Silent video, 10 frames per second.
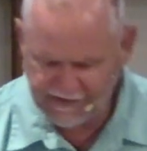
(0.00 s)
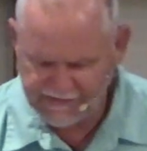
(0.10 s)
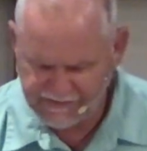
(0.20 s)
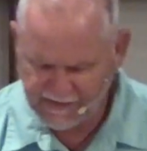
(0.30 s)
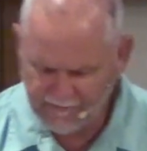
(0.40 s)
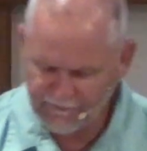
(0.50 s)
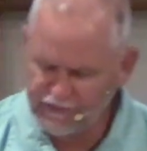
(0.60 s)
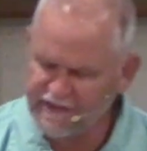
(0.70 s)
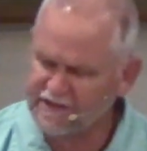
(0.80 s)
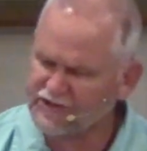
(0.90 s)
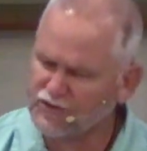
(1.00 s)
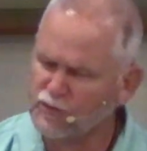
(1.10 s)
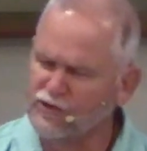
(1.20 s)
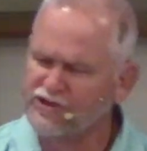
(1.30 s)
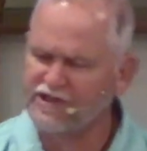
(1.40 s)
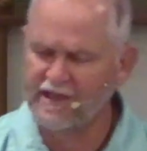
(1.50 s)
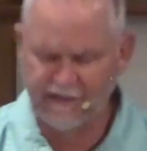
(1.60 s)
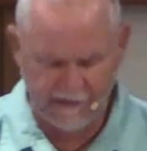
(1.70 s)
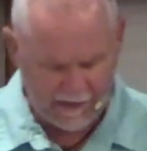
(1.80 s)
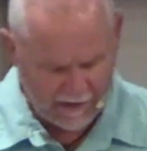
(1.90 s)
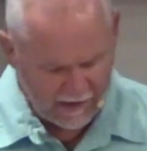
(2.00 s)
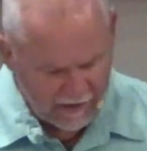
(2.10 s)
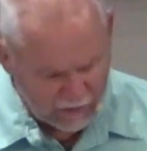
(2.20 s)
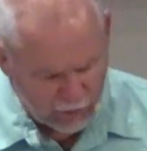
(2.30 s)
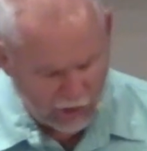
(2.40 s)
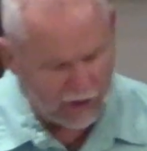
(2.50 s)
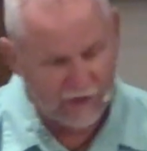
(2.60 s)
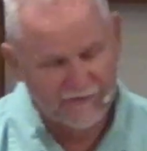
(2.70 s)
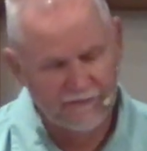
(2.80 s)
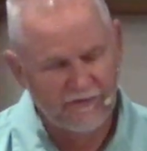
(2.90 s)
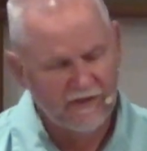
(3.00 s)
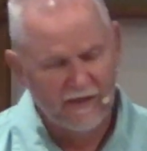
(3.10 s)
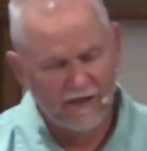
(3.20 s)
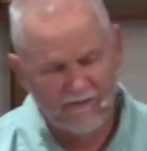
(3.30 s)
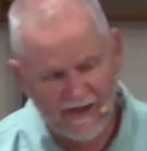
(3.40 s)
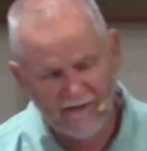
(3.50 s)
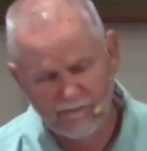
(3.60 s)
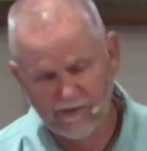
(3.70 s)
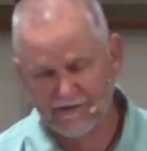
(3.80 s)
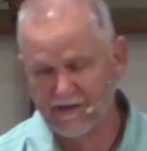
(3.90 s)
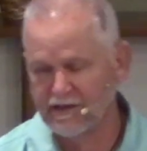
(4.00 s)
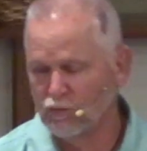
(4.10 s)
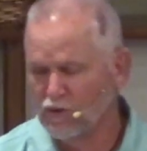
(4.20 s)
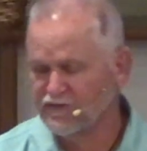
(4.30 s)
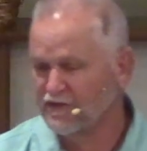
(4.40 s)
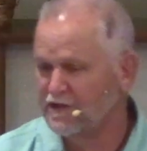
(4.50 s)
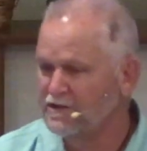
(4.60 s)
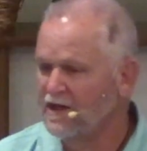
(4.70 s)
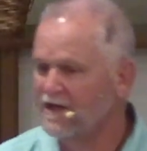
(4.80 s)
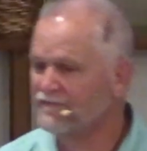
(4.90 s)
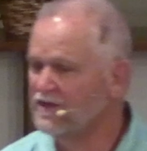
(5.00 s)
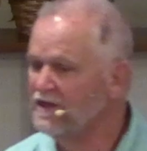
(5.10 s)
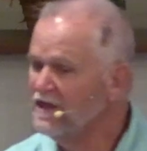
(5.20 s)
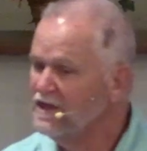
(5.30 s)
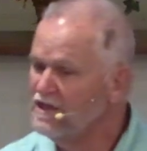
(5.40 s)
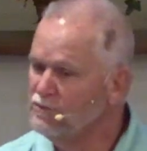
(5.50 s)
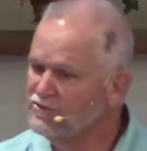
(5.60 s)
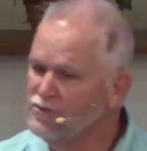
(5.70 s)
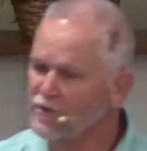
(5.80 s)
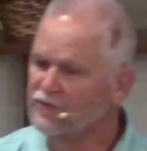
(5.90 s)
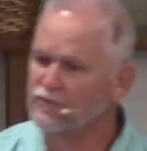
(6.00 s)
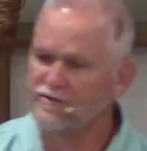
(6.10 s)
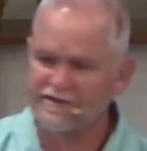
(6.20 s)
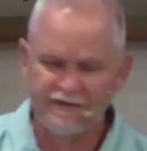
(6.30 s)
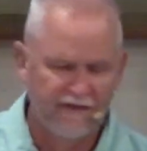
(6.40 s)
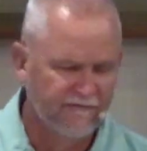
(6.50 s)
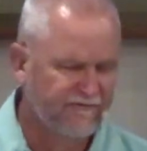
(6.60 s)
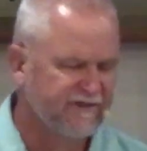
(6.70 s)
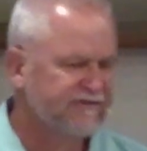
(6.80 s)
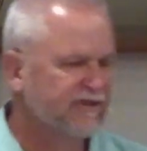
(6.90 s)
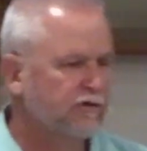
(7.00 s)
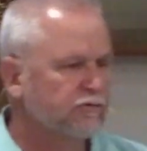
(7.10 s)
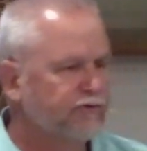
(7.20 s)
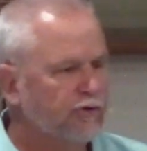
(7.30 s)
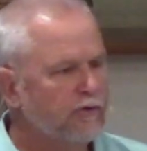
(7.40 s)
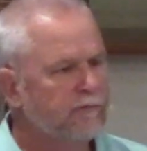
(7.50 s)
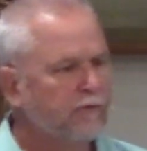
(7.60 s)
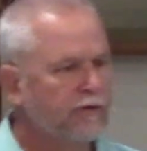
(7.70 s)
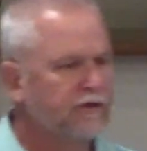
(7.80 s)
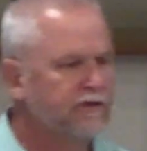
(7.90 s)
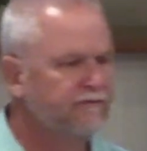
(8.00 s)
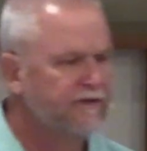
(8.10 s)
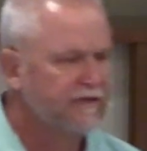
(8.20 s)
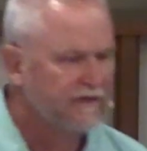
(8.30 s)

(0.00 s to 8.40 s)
he suffered the excruciating loss of, of everything. It wasn't enough that he was going through this physical turmoil of,